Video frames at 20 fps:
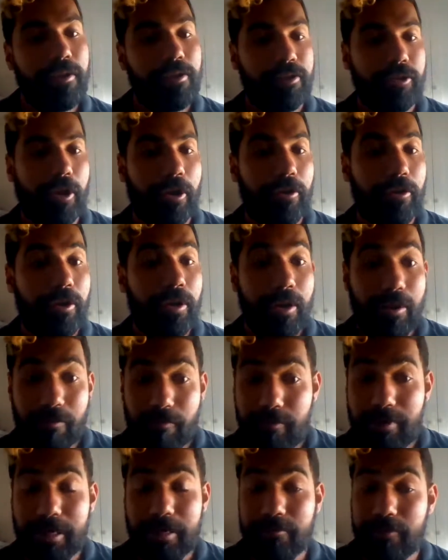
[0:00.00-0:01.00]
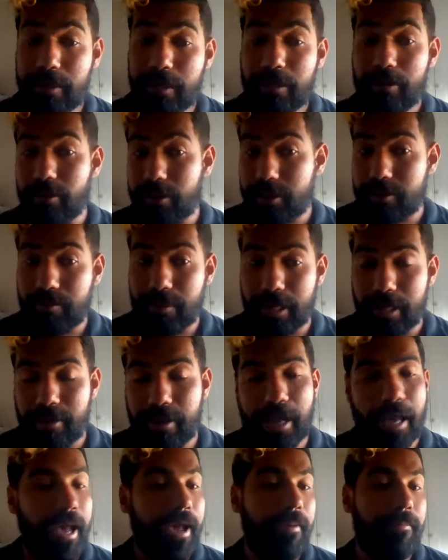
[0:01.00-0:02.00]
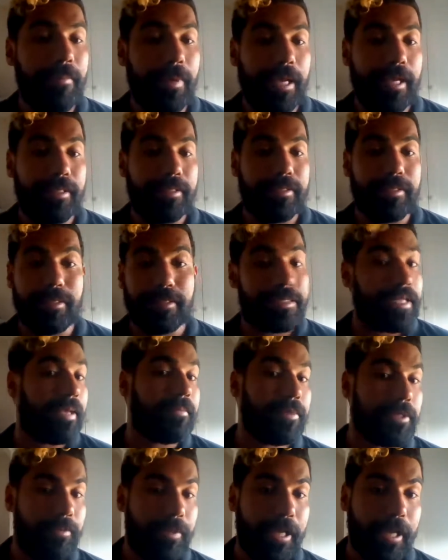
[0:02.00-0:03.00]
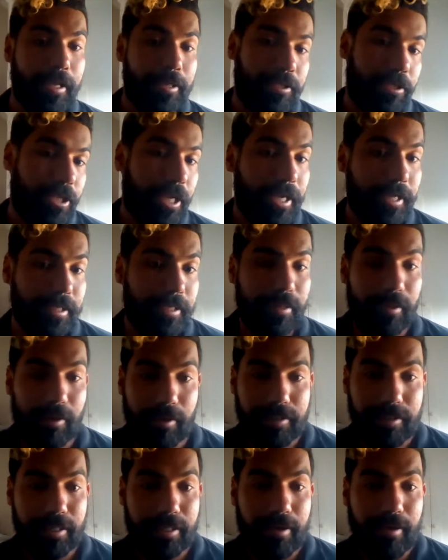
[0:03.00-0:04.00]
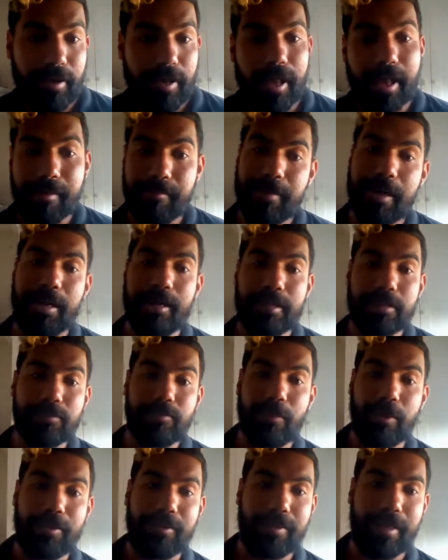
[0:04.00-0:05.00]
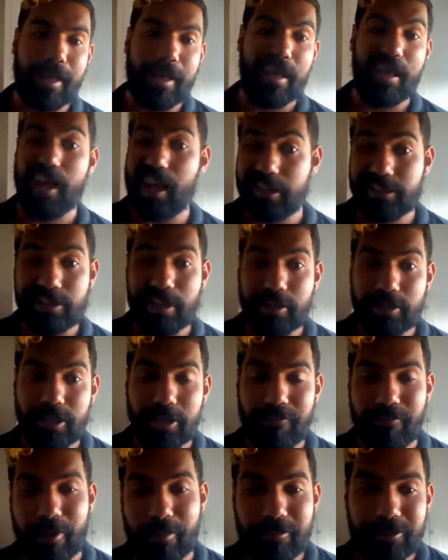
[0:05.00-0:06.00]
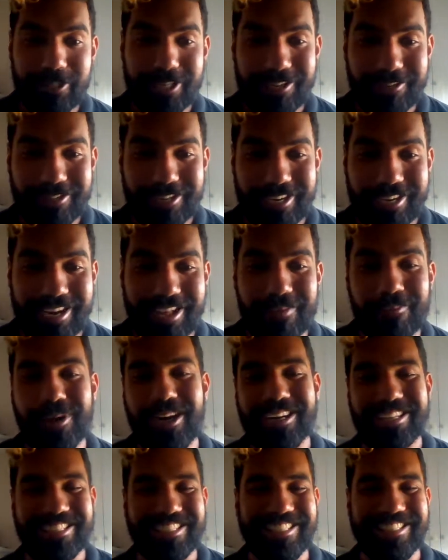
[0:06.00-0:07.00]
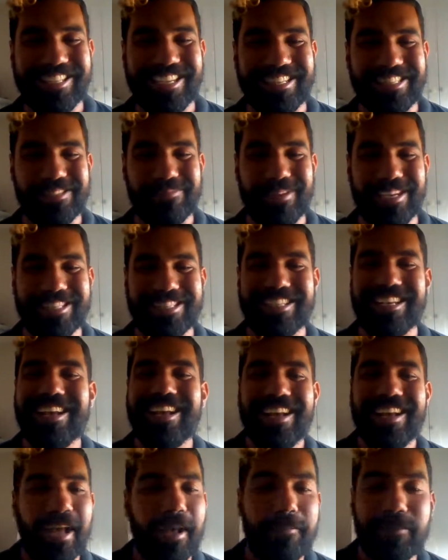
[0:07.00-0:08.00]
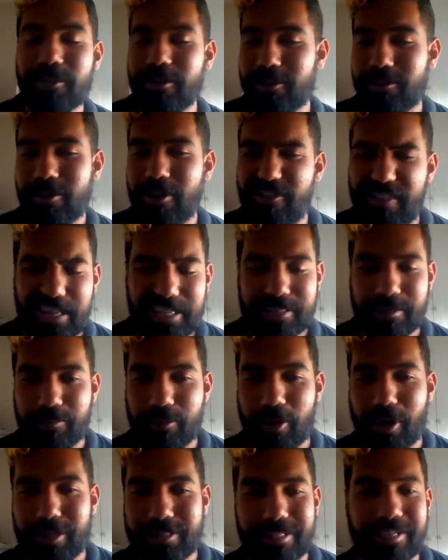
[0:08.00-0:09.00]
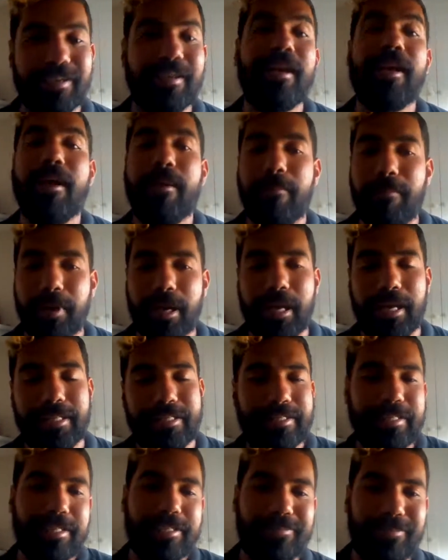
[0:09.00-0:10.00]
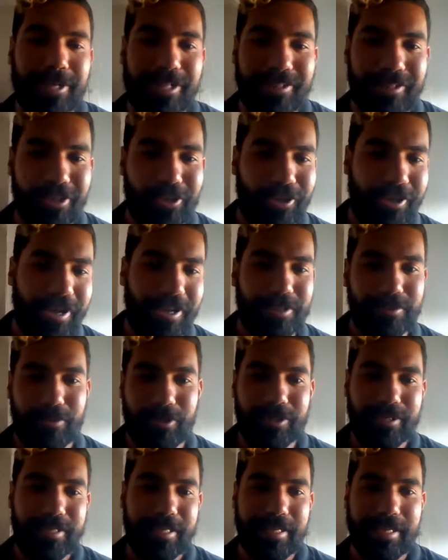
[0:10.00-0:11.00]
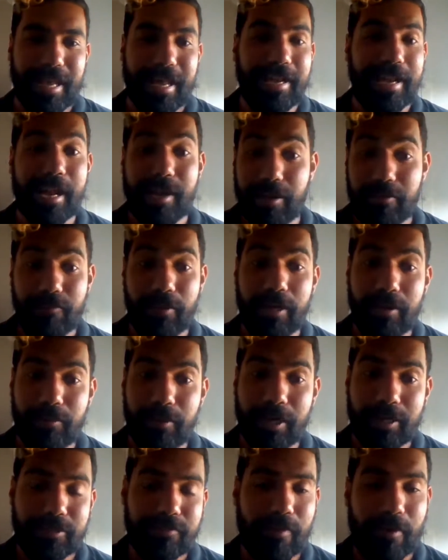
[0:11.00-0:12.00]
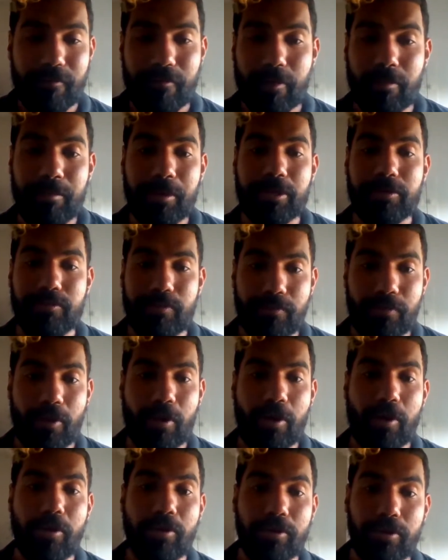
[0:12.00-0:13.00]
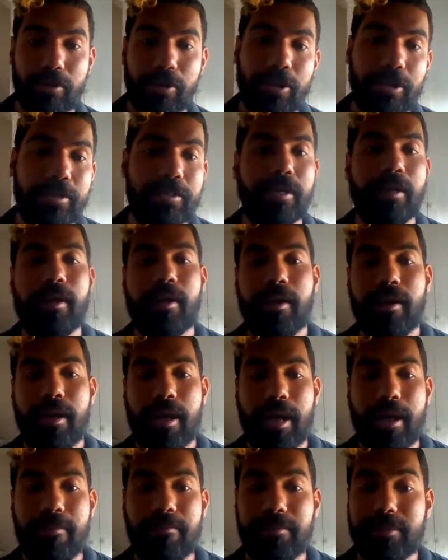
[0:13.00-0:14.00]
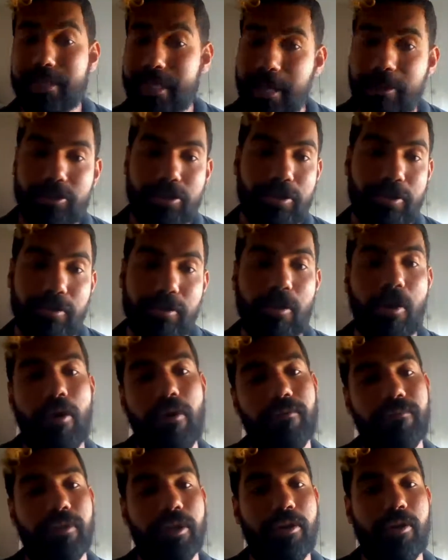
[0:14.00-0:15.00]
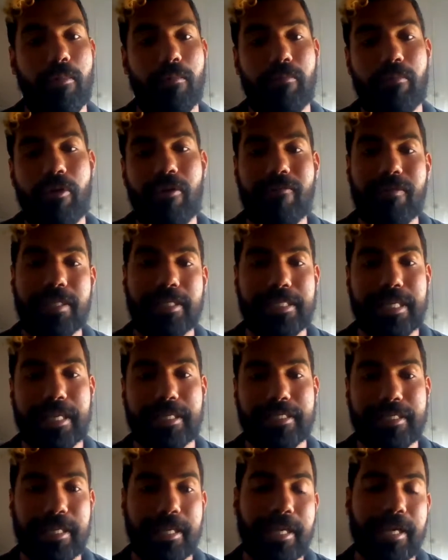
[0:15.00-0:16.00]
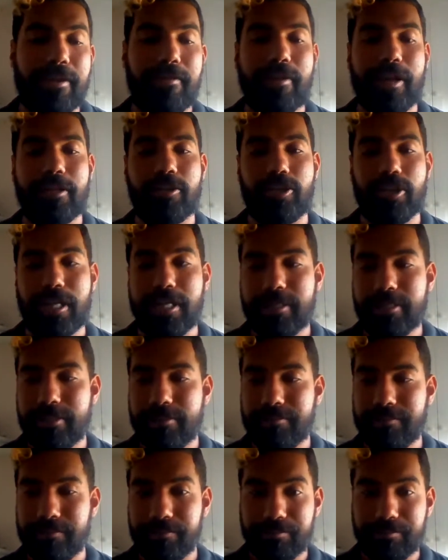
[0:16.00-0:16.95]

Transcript: So really, really good split. It's the same split as Chase last year, and it's one that is actually represented in our marketing database. So it's not really surprising, but it's the split that you guys wanted, and it really works for everyone because we've got a good section of the non-profit sector here at Chase.